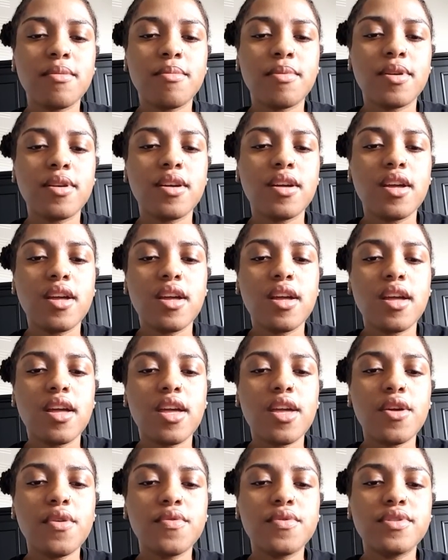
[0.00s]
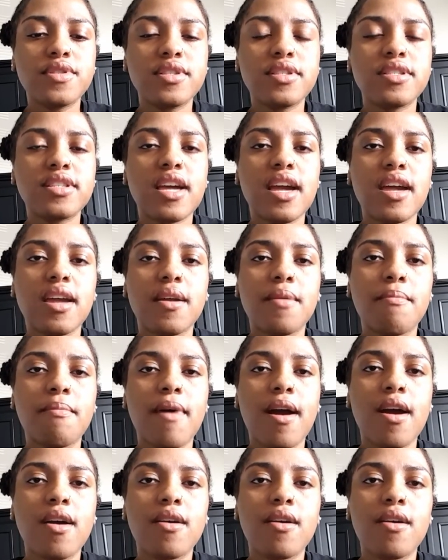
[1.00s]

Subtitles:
it, but it was just like